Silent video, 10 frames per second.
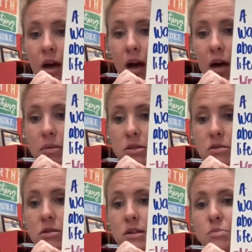A
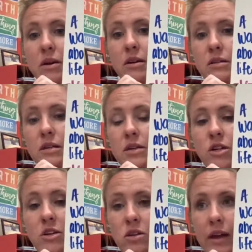certain experience can
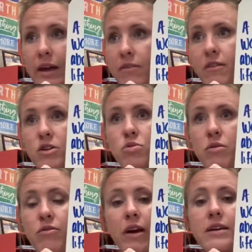change a life. A
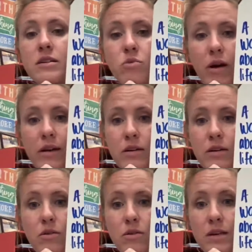true friend is one
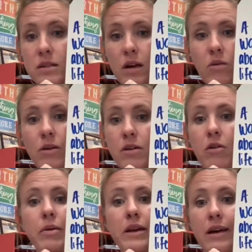who is there when
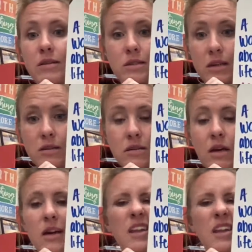nobody else is.